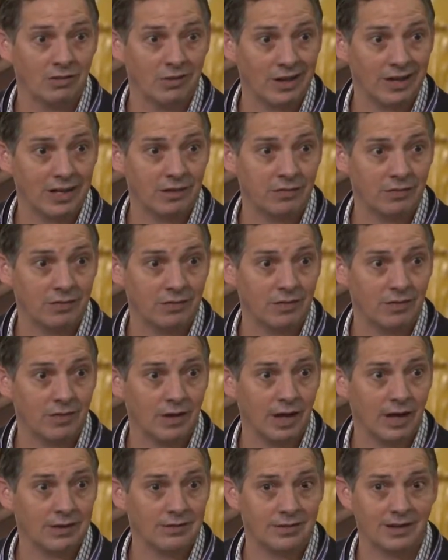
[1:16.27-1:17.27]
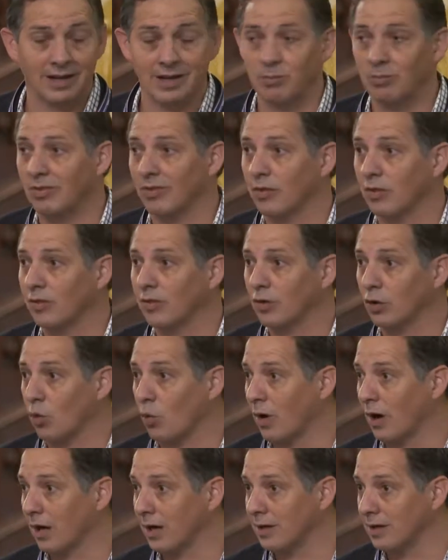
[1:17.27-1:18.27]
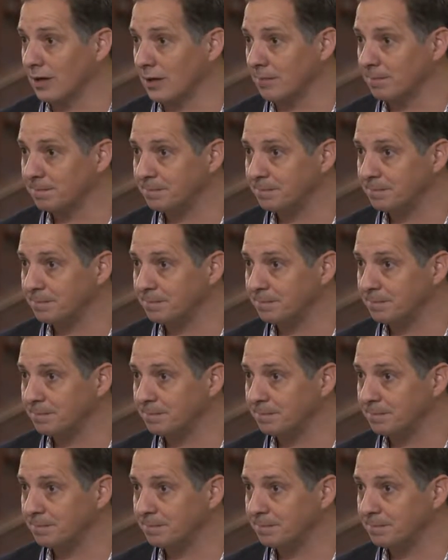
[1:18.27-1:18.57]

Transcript: life at times than the quantity.